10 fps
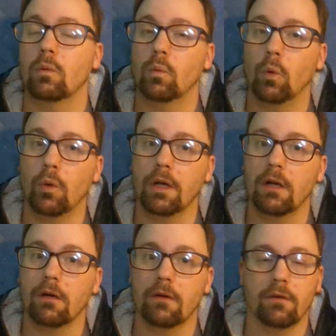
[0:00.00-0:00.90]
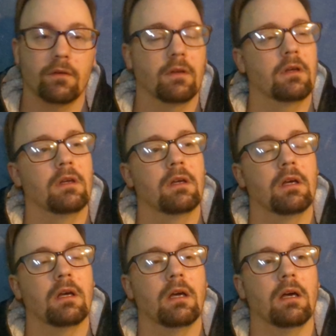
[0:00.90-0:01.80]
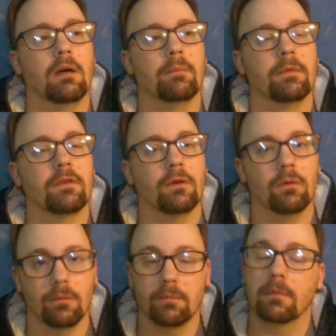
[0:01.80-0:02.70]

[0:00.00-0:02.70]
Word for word: Warriors. Um, so